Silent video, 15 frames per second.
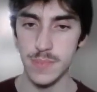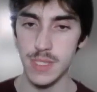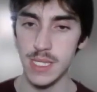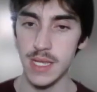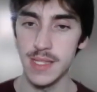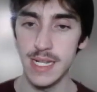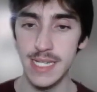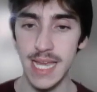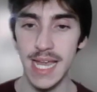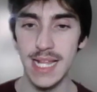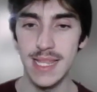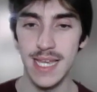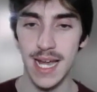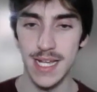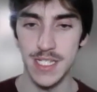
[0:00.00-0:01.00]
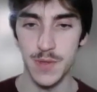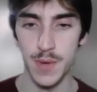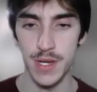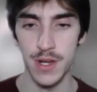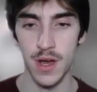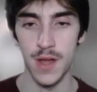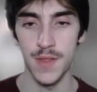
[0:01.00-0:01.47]
They take the Icy
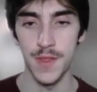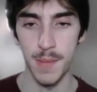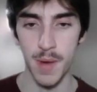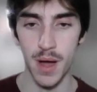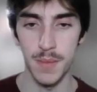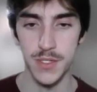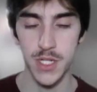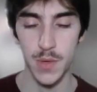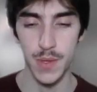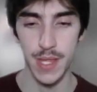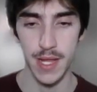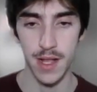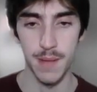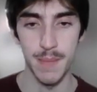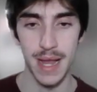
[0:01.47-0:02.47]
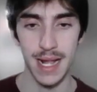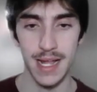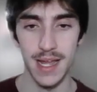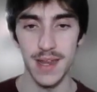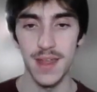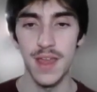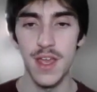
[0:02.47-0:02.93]
Wind on the Abomasnow when they come back
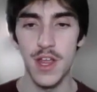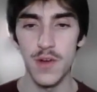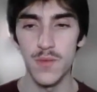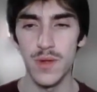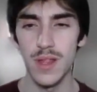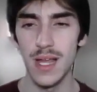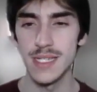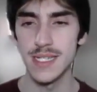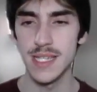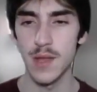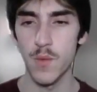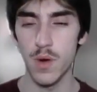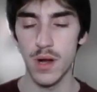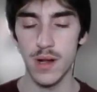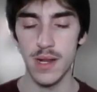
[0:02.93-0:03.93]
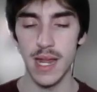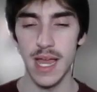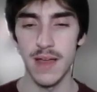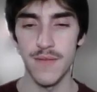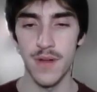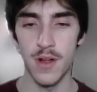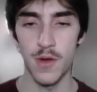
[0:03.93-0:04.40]
in, realizing they weren't going to
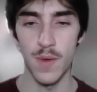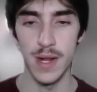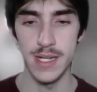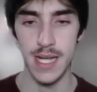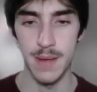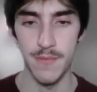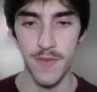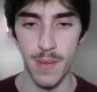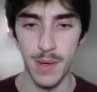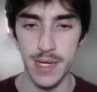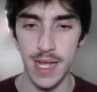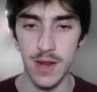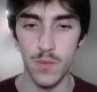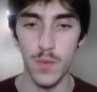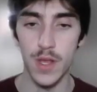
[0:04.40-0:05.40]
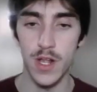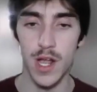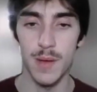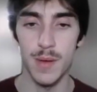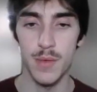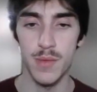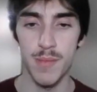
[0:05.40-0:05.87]
have a great time farming down. We
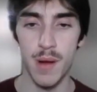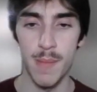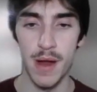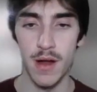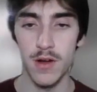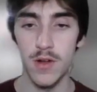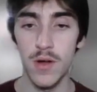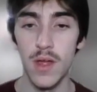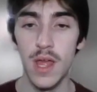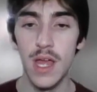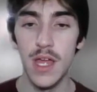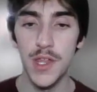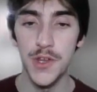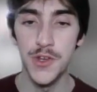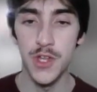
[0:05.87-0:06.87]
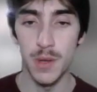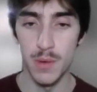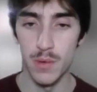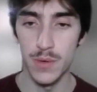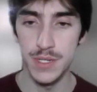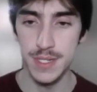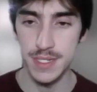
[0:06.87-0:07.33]
come in with Barbaracle,
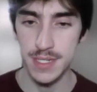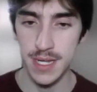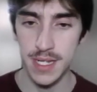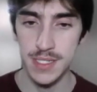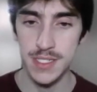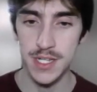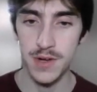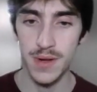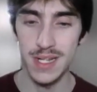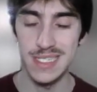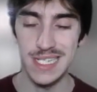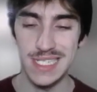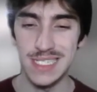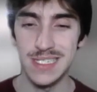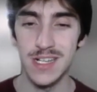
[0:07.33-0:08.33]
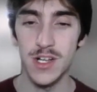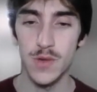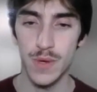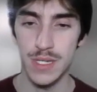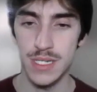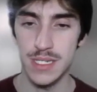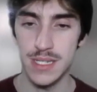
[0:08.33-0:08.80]
double resisting Incinerates, single
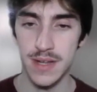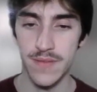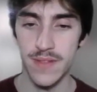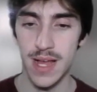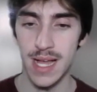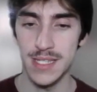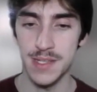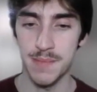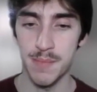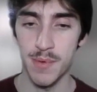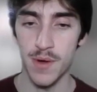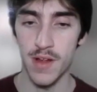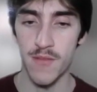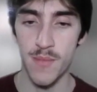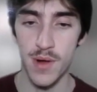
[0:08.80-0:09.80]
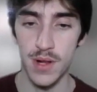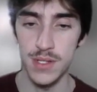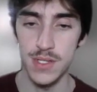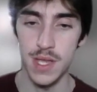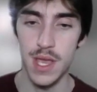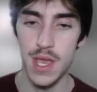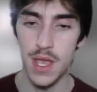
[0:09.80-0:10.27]
resisting Flies, and Brave
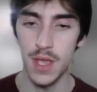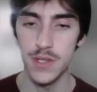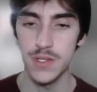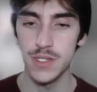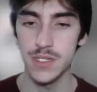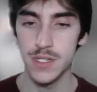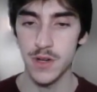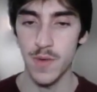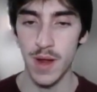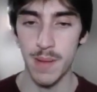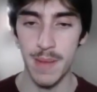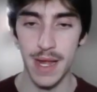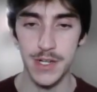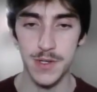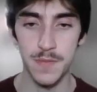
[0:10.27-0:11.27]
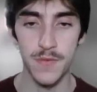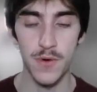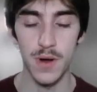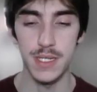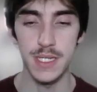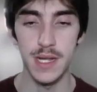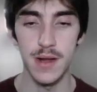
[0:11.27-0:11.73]
Birds. So this is a great matchup
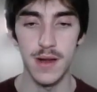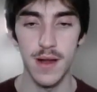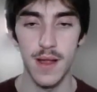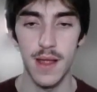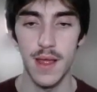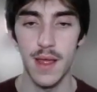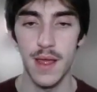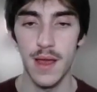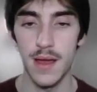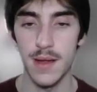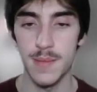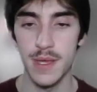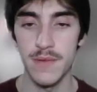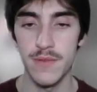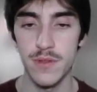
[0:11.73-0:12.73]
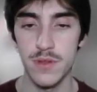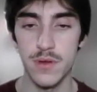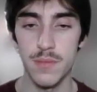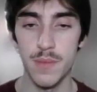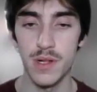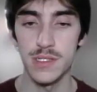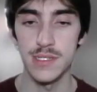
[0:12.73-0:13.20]
for us here, even
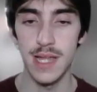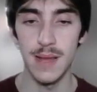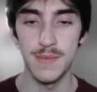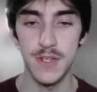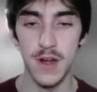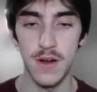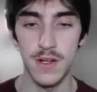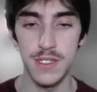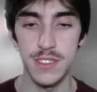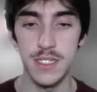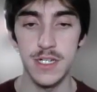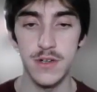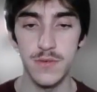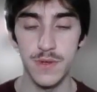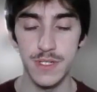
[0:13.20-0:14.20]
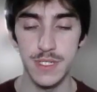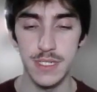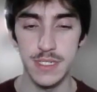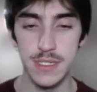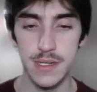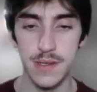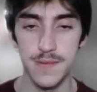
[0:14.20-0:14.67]
though Mud Slaps are single
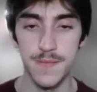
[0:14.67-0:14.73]
resisted.